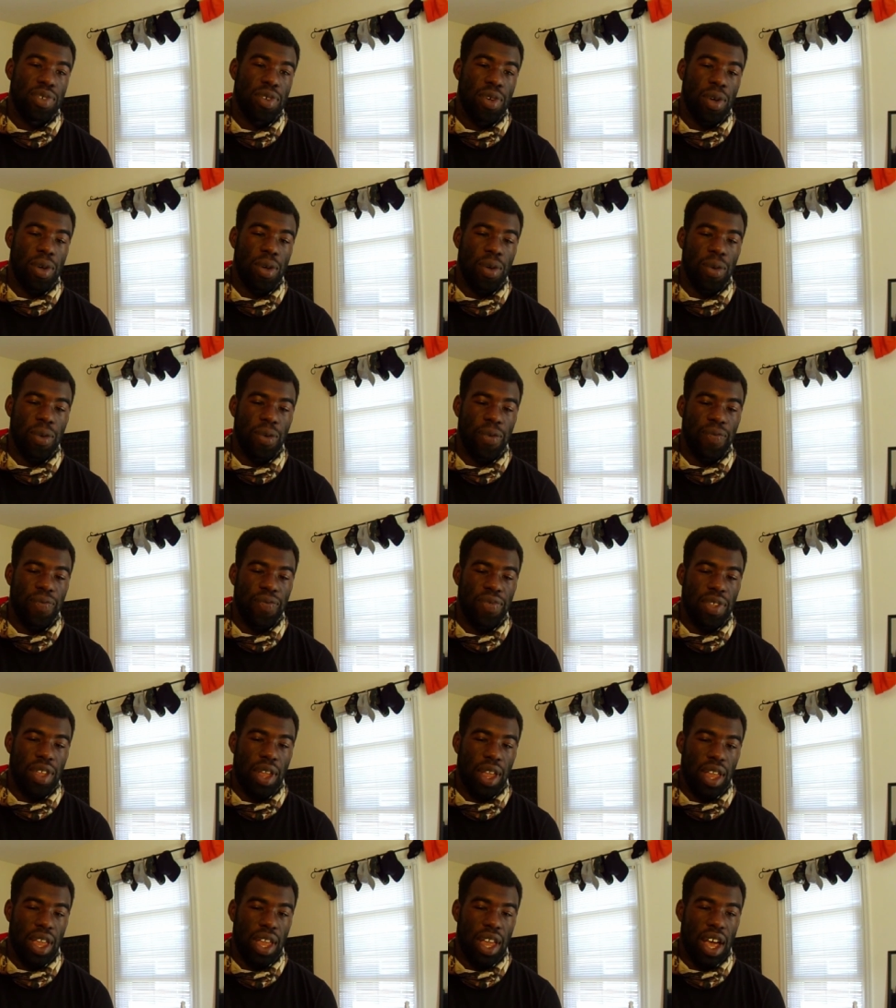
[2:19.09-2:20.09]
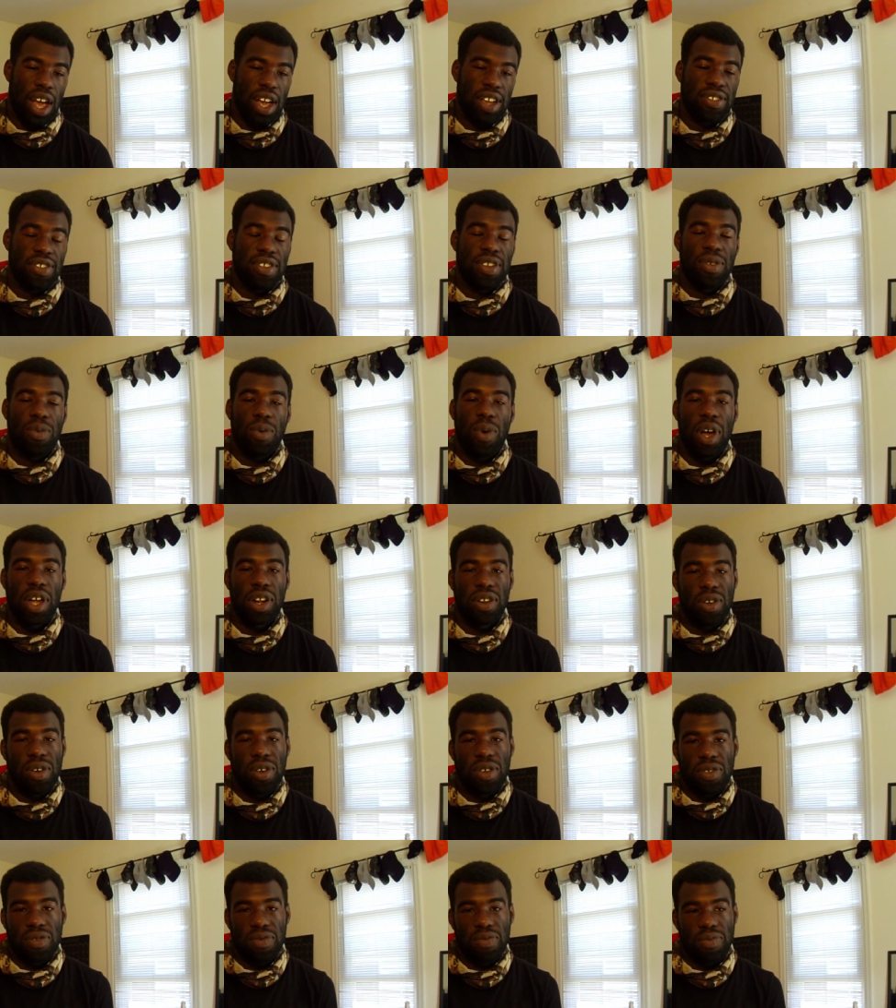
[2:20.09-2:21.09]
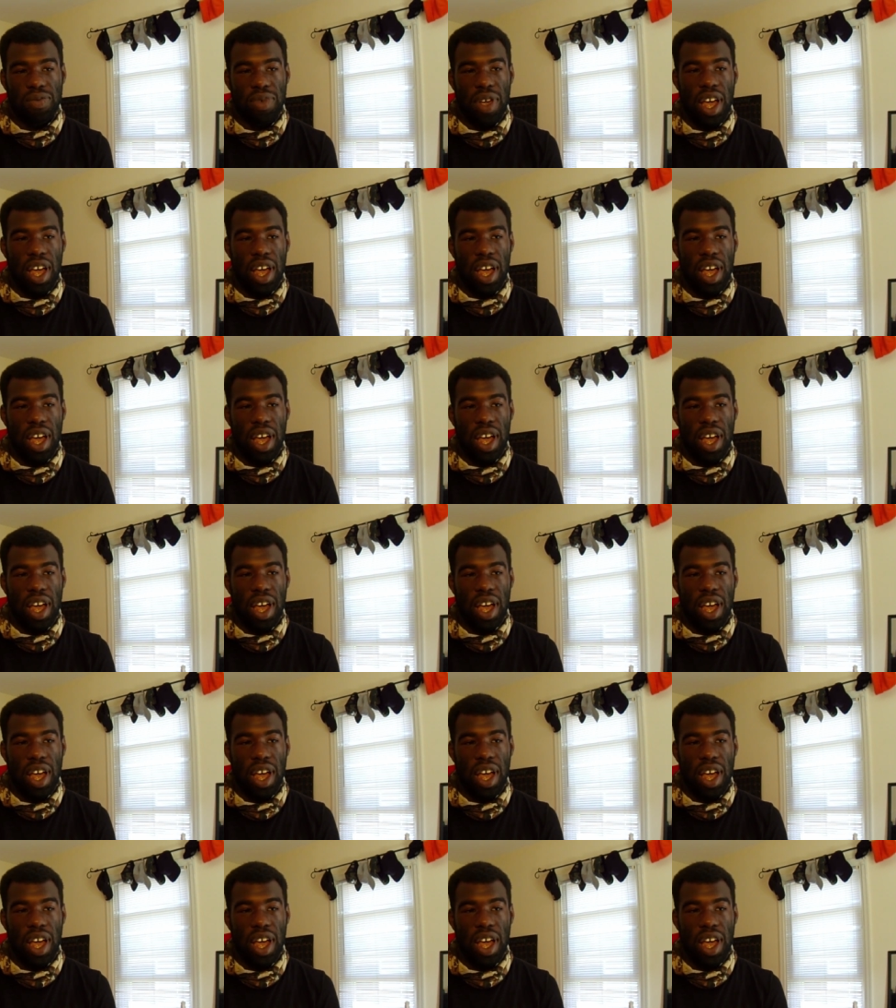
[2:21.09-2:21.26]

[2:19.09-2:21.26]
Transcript: so I said, why not?